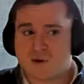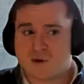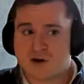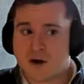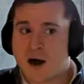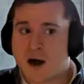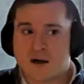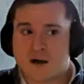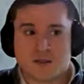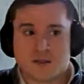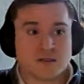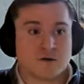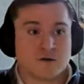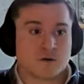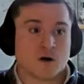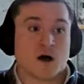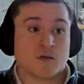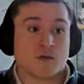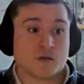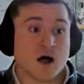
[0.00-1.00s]
them or not, they're
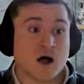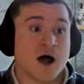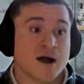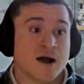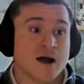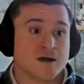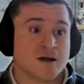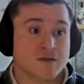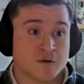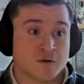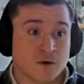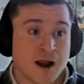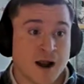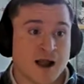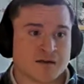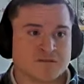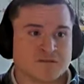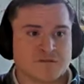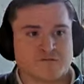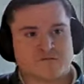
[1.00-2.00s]
online and they're
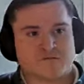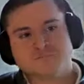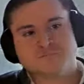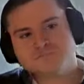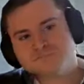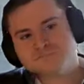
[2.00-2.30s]
active.